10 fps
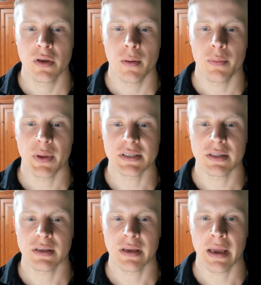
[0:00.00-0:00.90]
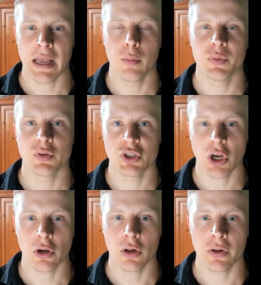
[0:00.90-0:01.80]
basically uh, help to
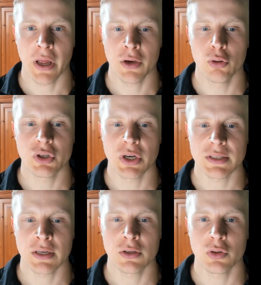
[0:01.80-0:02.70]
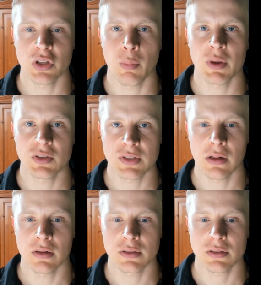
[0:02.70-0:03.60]
shuttle uh, nutrients into the muscle
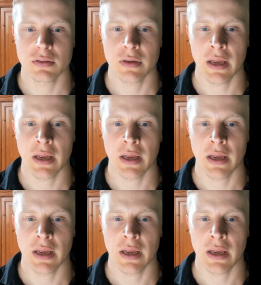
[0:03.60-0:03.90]
cells,